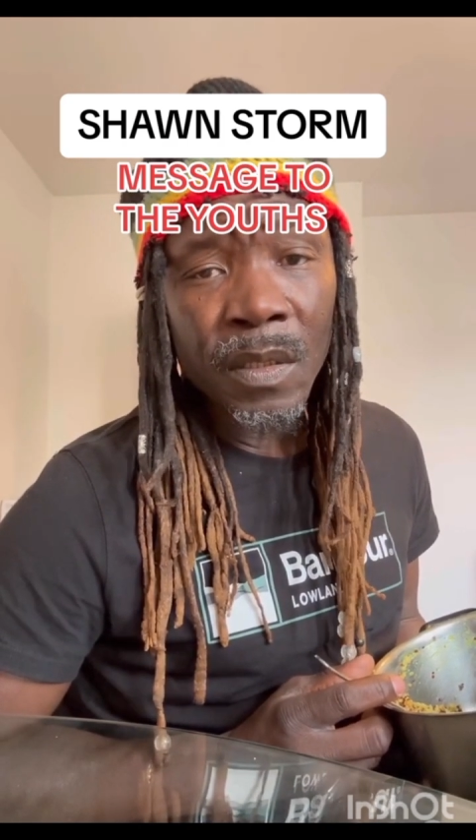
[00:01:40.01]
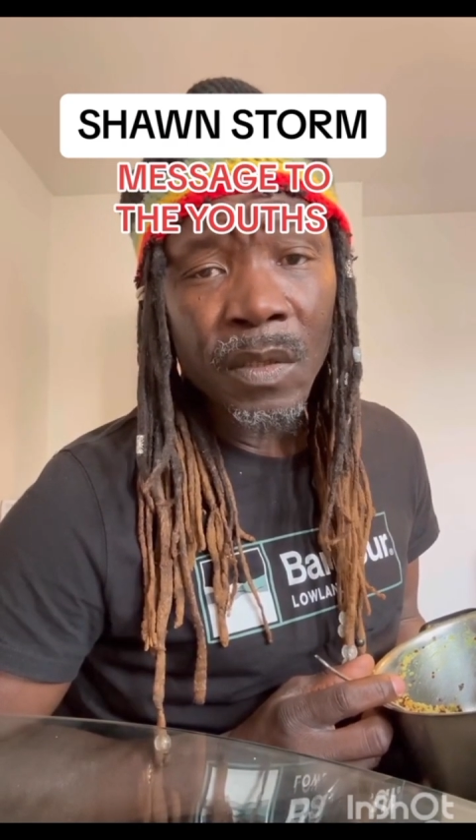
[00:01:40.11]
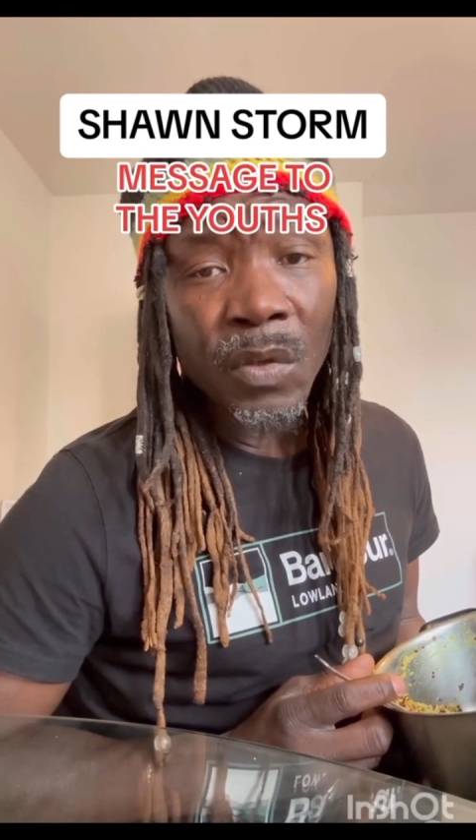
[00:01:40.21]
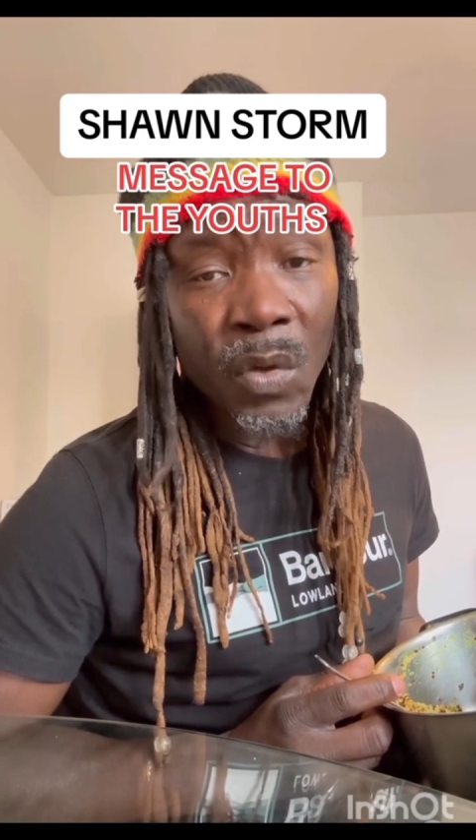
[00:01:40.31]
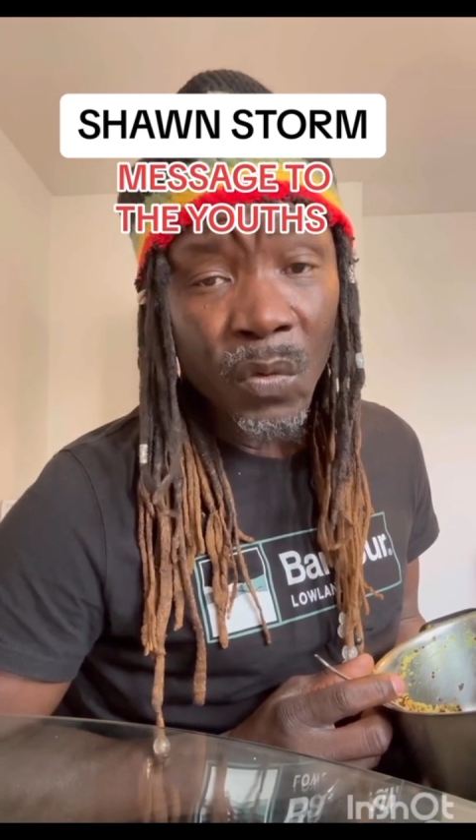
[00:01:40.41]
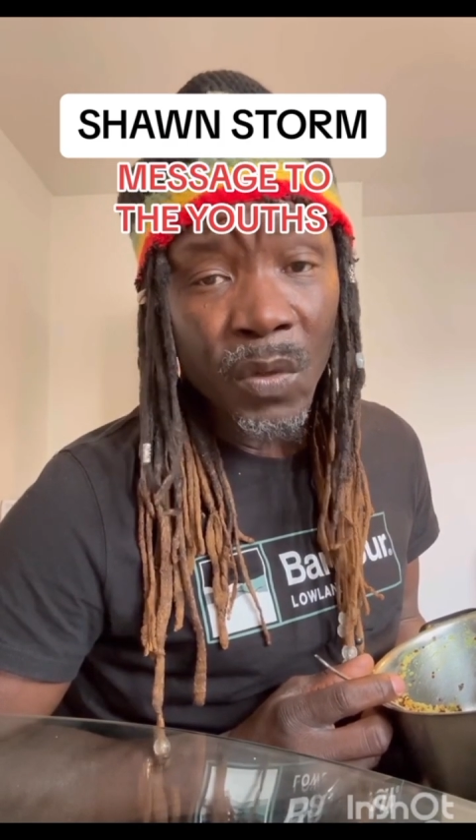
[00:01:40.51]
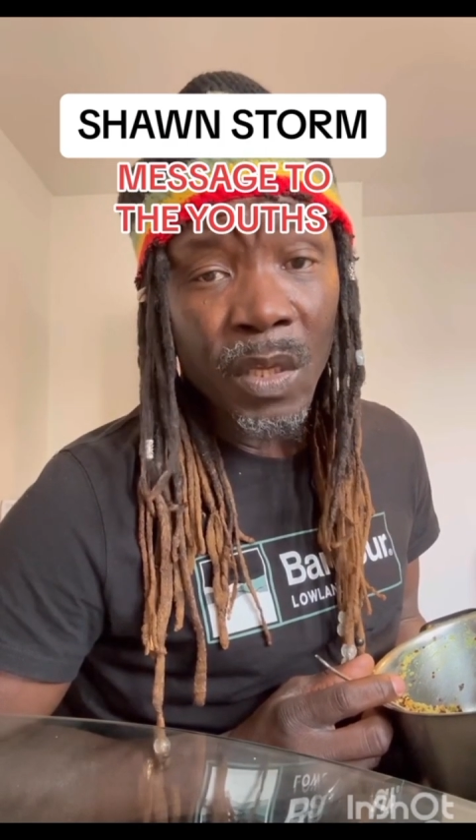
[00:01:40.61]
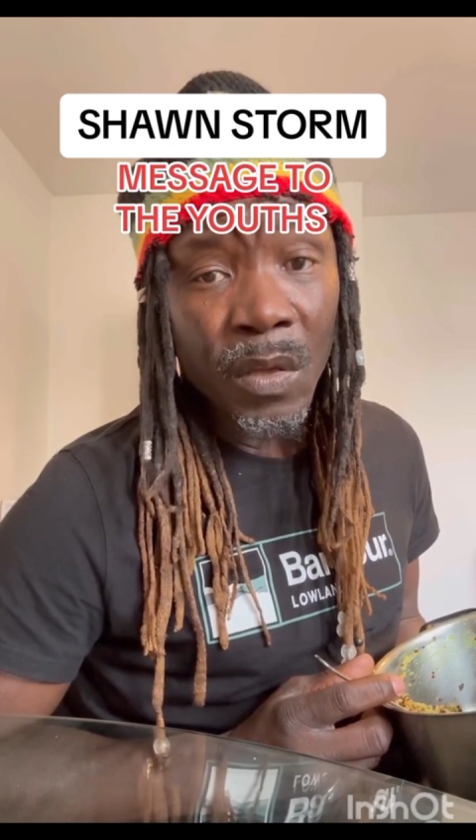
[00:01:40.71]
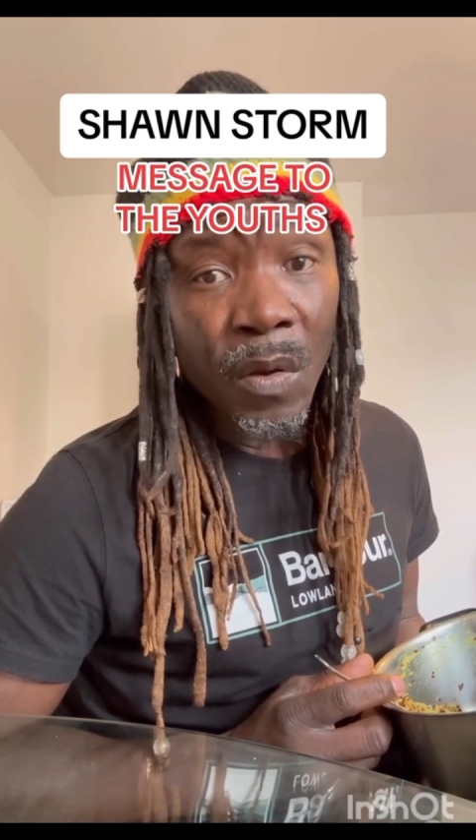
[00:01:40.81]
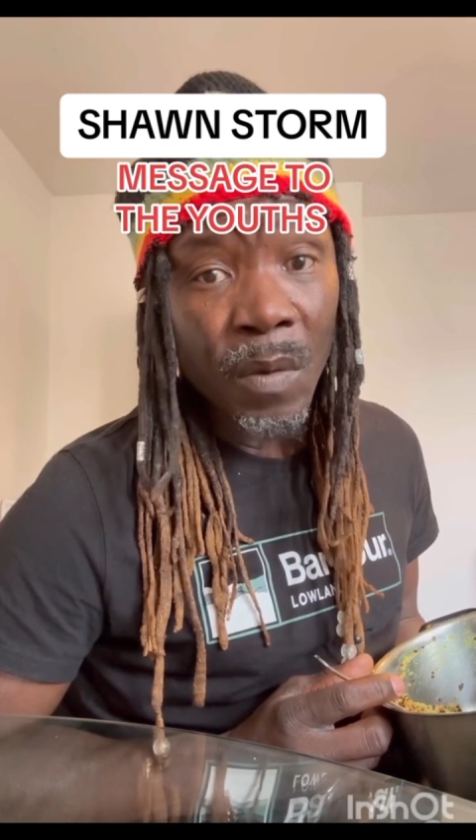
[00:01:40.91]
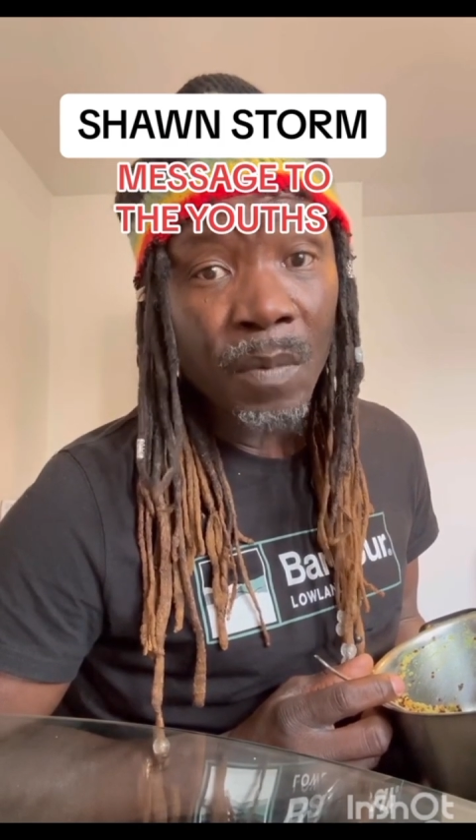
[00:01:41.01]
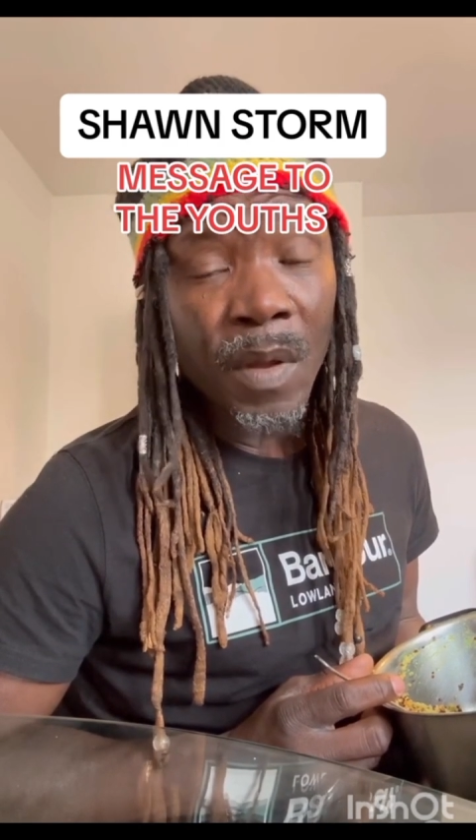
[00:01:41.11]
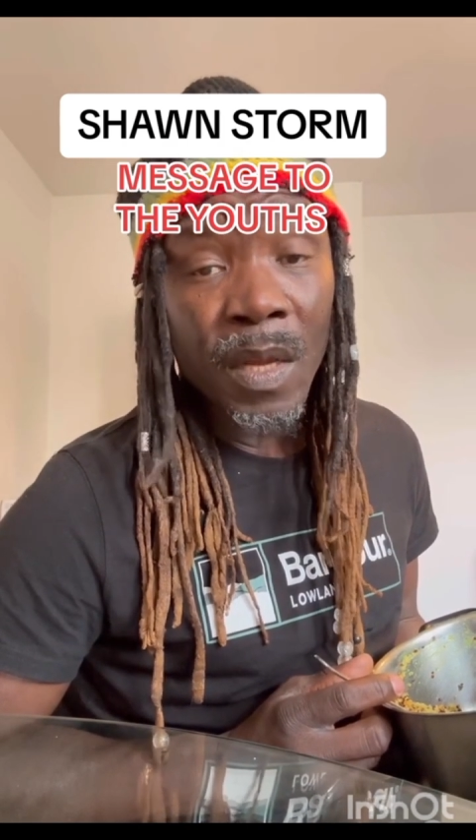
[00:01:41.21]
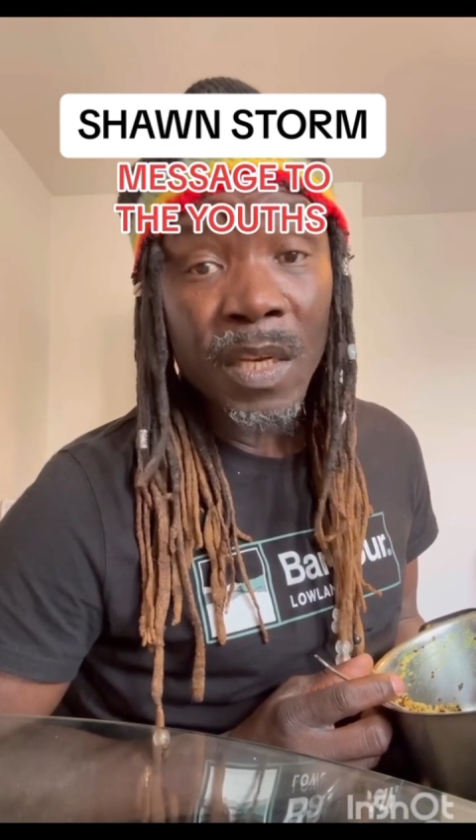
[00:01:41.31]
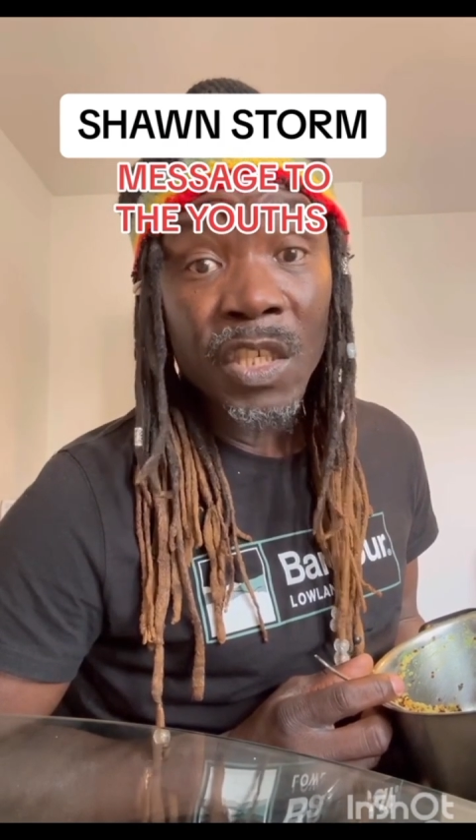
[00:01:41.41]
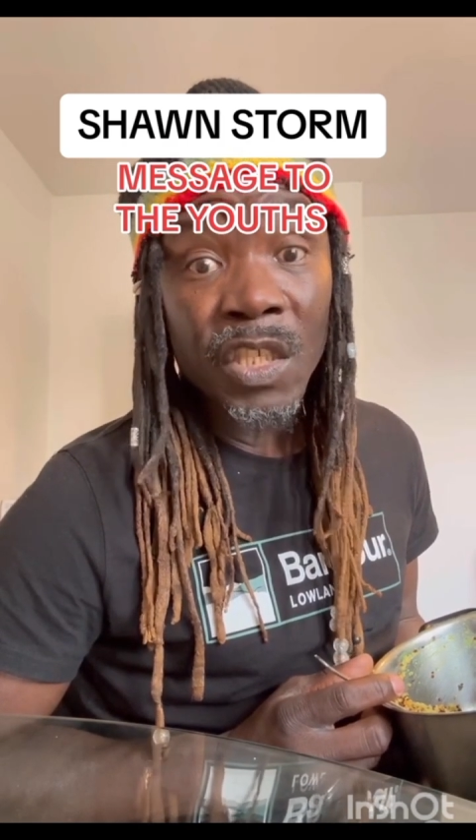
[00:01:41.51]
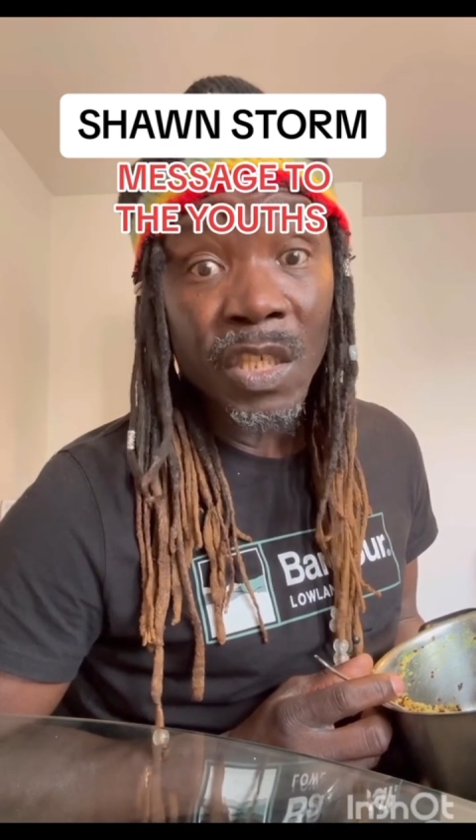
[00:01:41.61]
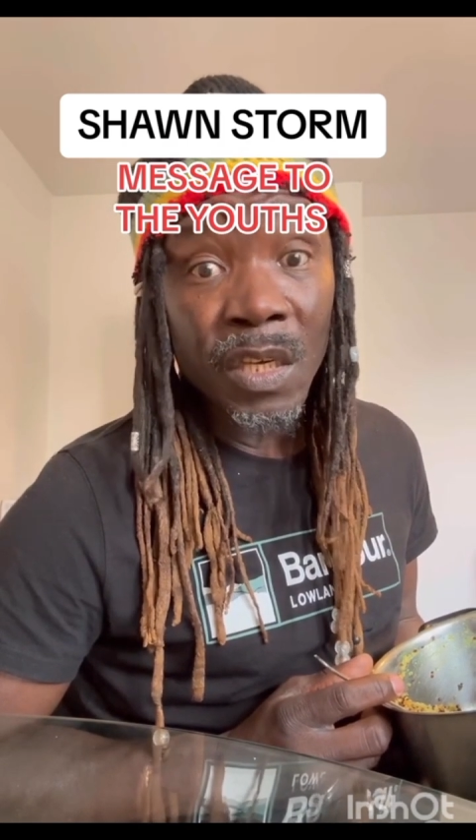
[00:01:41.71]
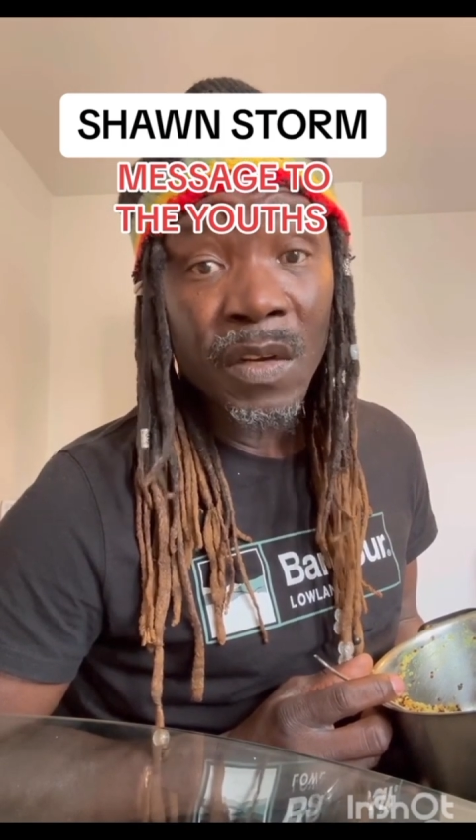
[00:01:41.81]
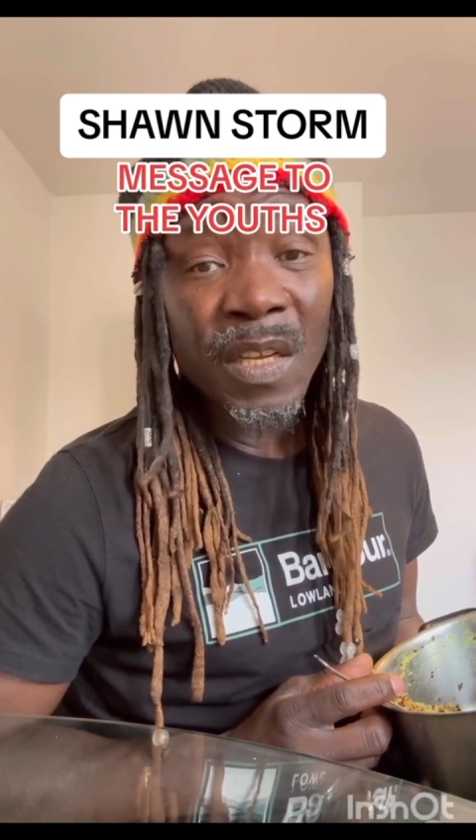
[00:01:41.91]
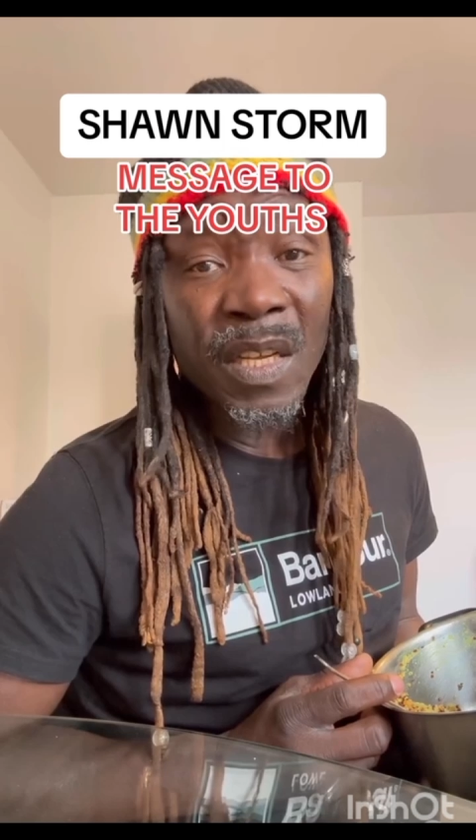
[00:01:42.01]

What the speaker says: Now he come and share